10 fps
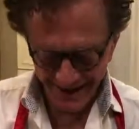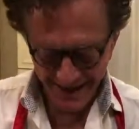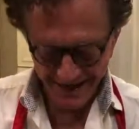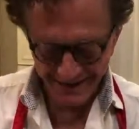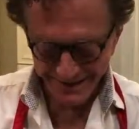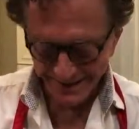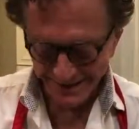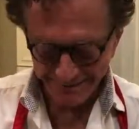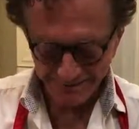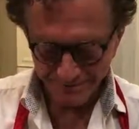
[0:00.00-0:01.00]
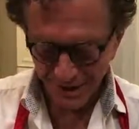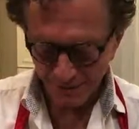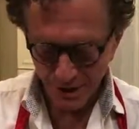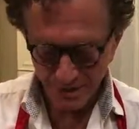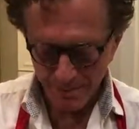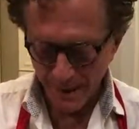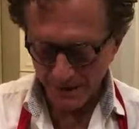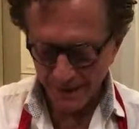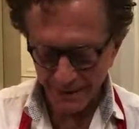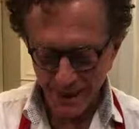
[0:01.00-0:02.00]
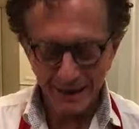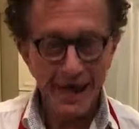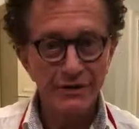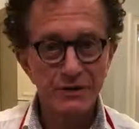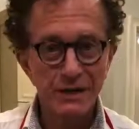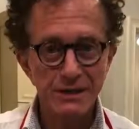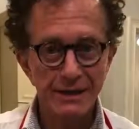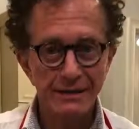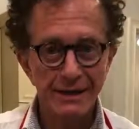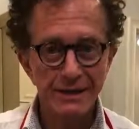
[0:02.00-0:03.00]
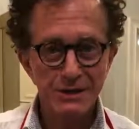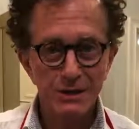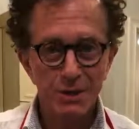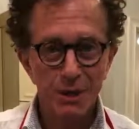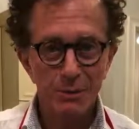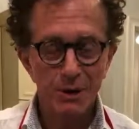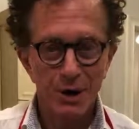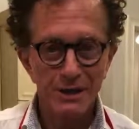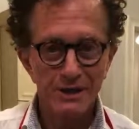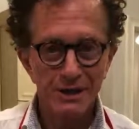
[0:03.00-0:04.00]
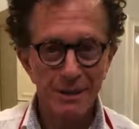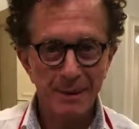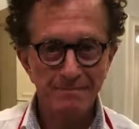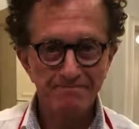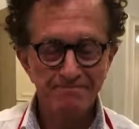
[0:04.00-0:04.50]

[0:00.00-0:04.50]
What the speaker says: And I'm going to be making about half dozen of these along with the hard salami.